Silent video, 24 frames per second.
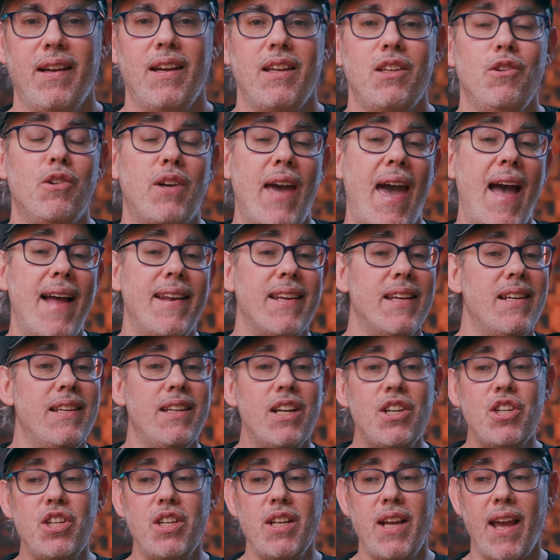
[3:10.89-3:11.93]
You can't
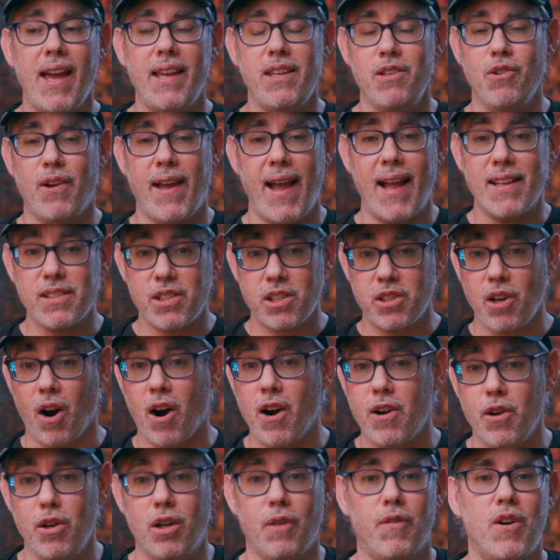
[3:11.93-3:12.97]
initiate, you can't
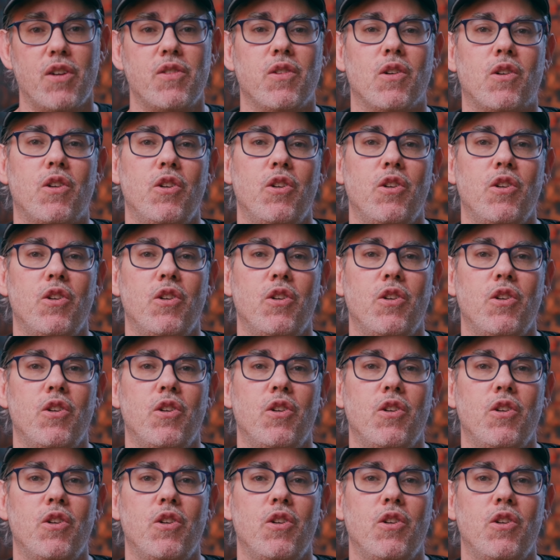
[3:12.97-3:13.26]
start universal